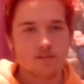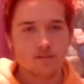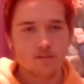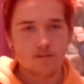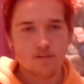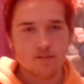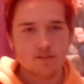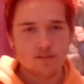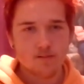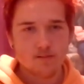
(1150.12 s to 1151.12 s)

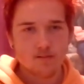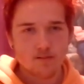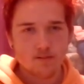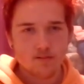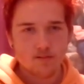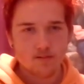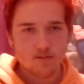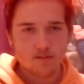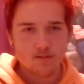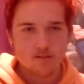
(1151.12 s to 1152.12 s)

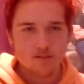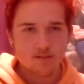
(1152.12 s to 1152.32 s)
[no speech]